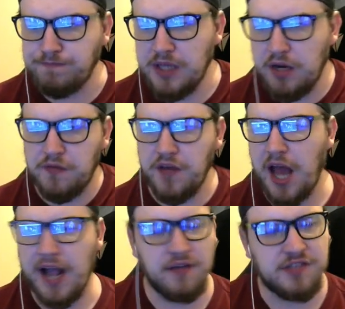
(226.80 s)
I don't feel
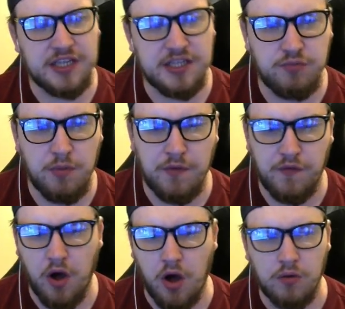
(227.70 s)
like I've seen this one
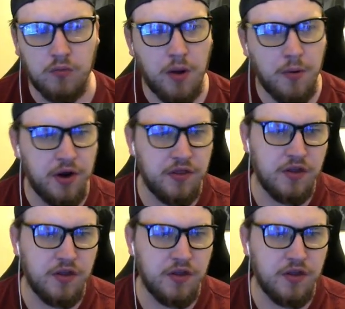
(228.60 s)
before, where we're in the